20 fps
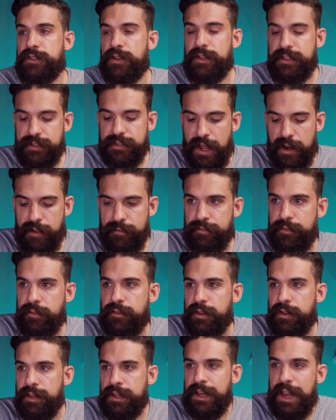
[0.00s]
So instead of
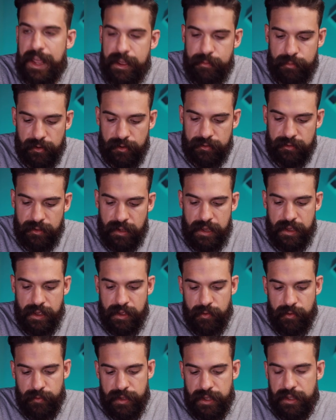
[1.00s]
label,
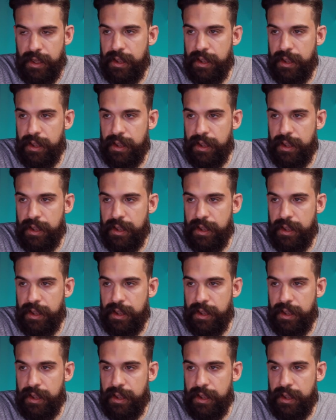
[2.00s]
we